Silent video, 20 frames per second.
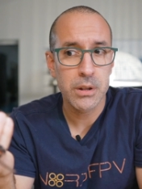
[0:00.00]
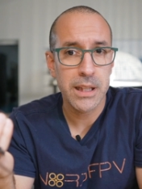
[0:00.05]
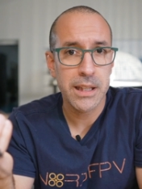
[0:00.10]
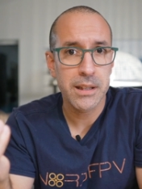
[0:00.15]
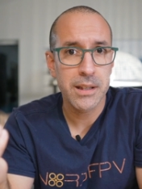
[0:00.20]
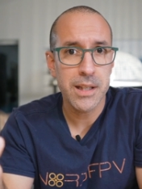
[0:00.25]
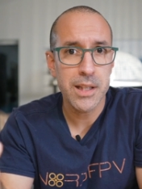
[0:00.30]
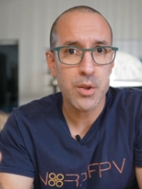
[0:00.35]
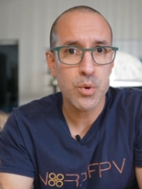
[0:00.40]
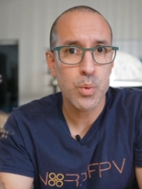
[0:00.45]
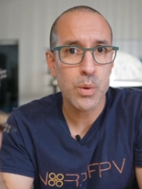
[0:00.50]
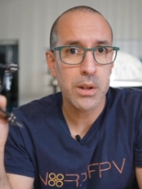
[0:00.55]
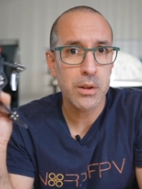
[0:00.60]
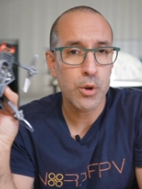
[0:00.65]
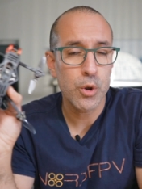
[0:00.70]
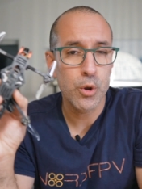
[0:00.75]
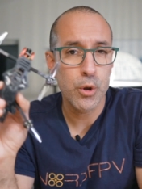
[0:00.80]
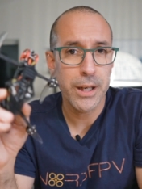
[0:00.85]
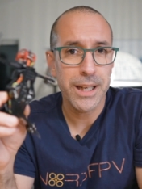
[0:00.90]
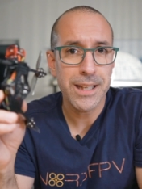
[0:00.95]
like this one
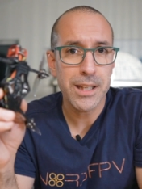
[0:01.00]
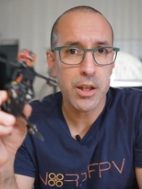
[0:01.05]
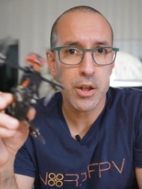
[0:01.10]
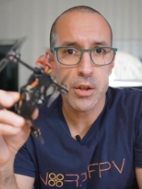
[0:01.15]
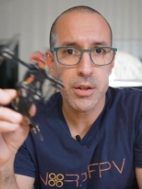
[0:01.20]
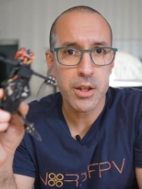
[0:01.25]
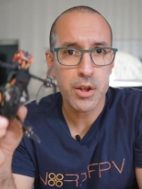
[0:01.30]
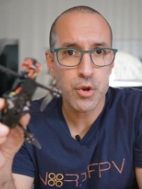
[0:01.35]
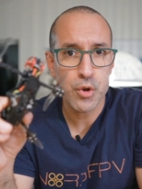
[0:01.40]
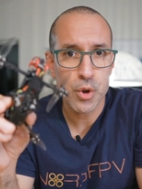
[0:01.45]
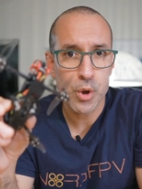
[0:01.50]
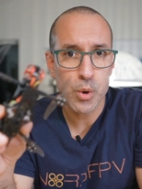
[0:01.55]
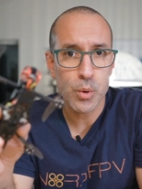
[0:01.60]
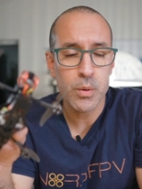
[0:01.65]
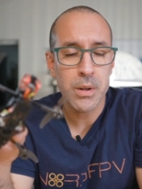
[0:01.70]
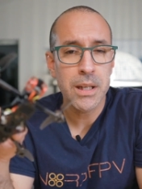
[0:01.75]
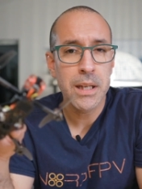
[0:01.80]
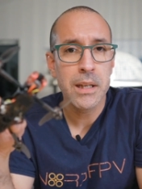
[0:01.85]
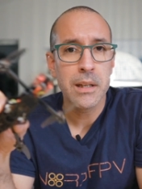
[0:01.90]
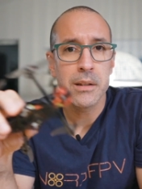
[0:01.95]
or any other
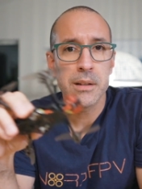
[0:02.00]
drone